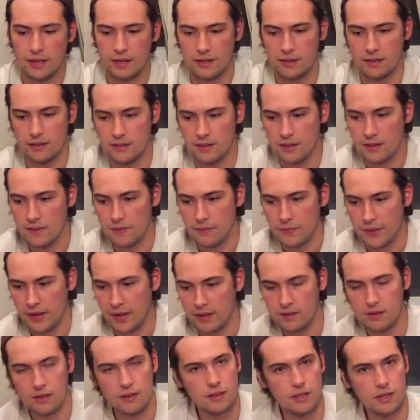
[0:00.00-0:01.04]
And
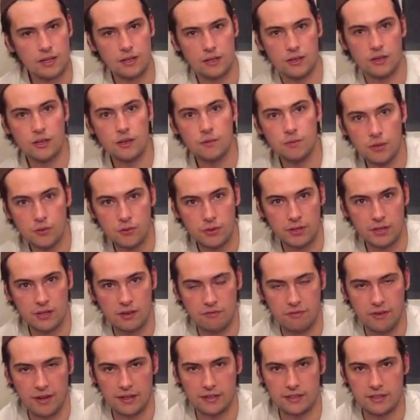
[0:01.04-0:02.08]
I think that it could be
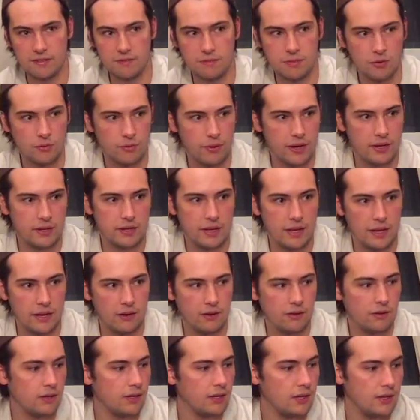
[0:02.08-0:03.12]
really effective, but right
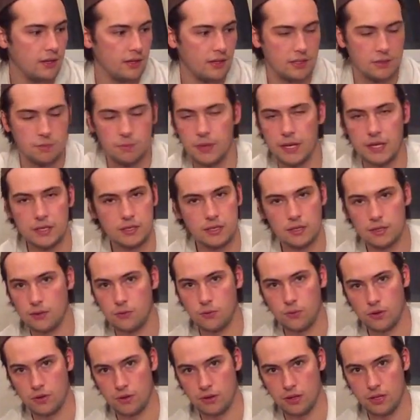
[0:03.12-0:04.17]
now it's
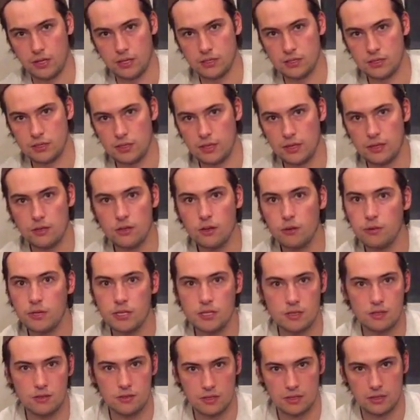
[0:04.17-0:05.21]
basically worthless and
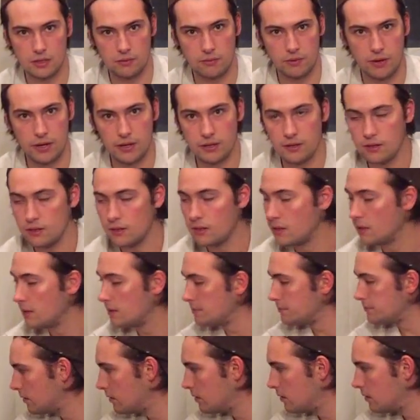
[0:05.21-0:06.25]
nobody's using it right.
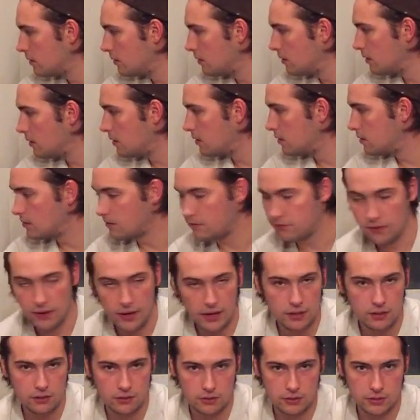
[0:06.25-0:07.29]
The
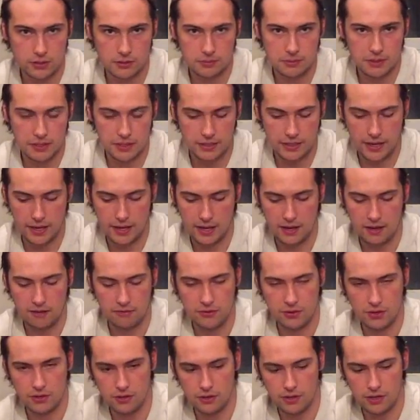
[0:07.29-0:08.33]
final ultimate that I
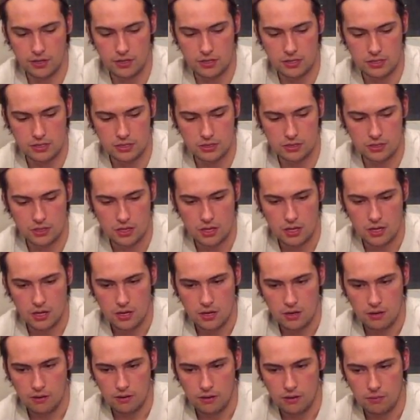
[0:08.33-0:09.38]
have here is
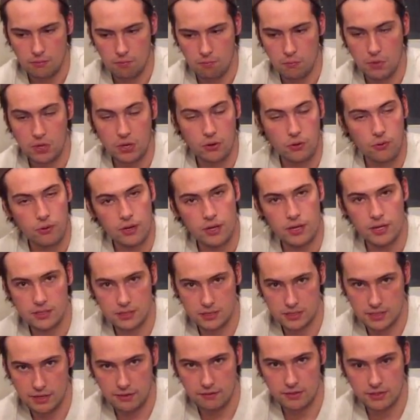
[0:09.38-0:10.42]
McCree
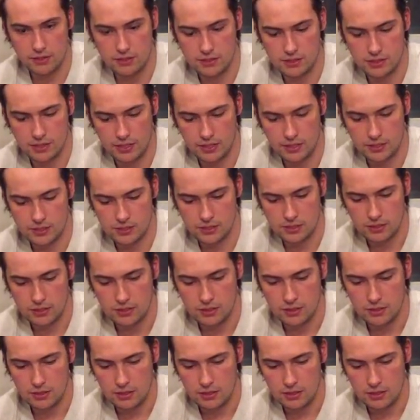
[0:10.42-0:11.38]
in 76.